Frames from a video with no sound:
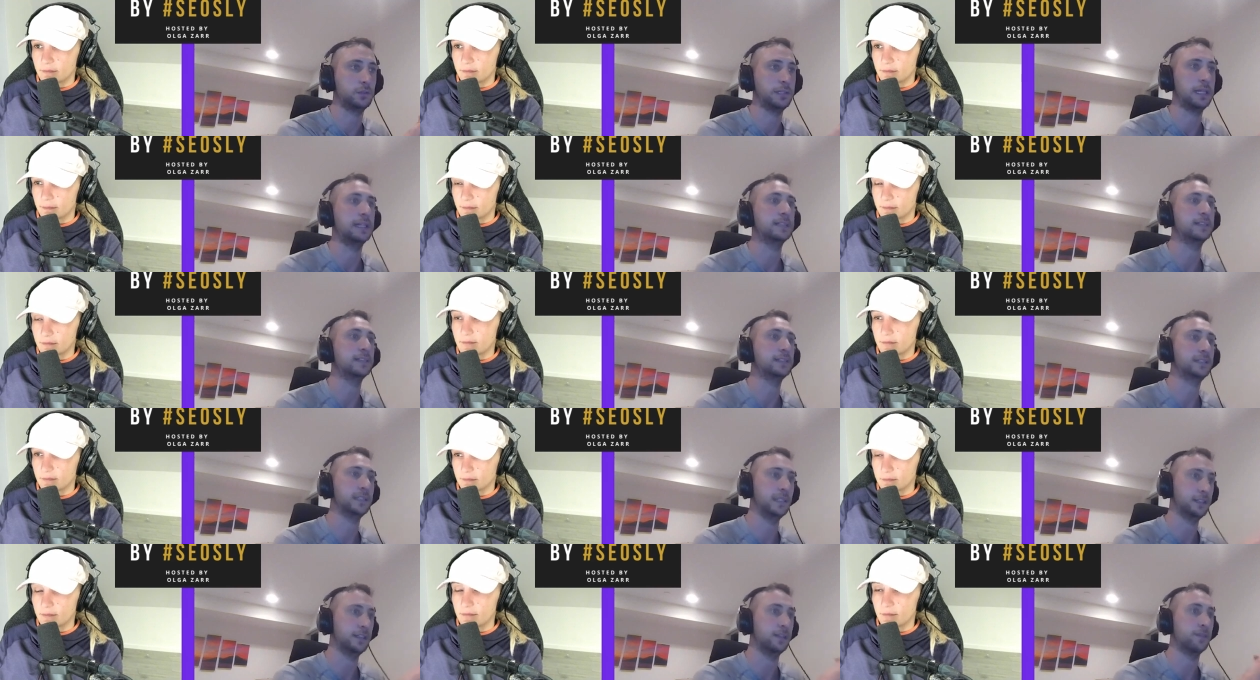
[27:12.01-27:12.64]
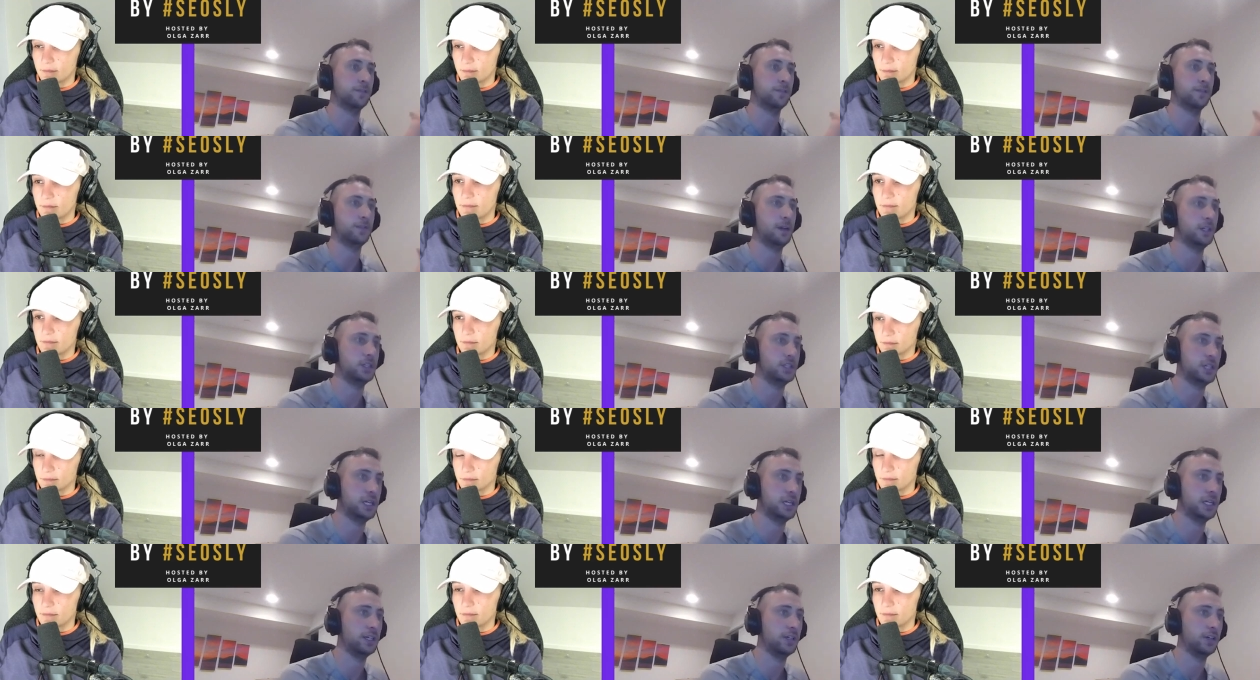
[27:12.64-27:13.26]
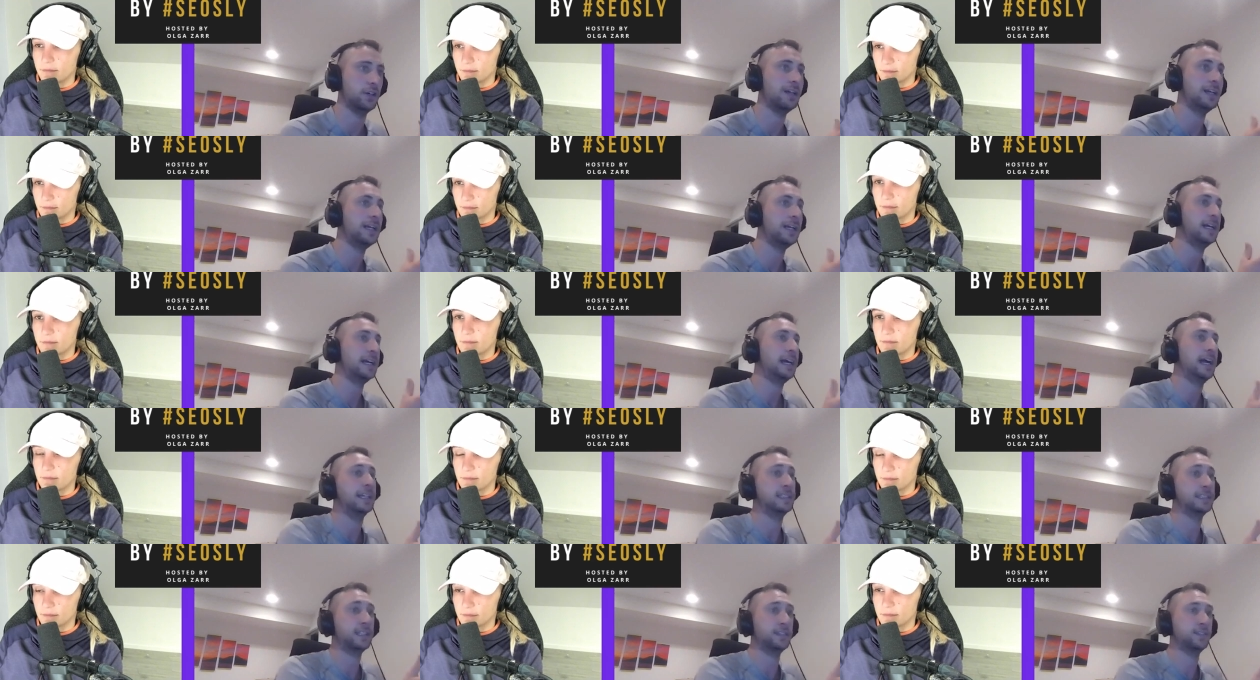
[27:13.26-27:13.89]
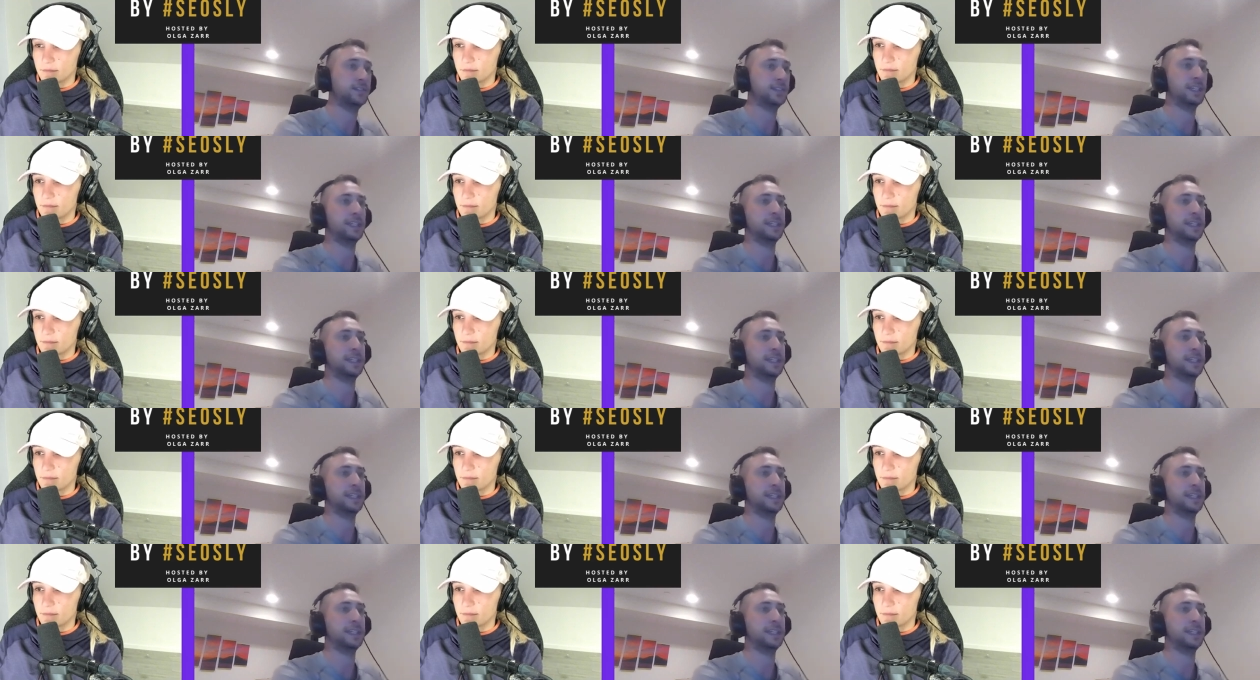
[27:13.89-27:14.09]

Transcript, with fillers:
Speaker 1: That's their differentiator. As I've said,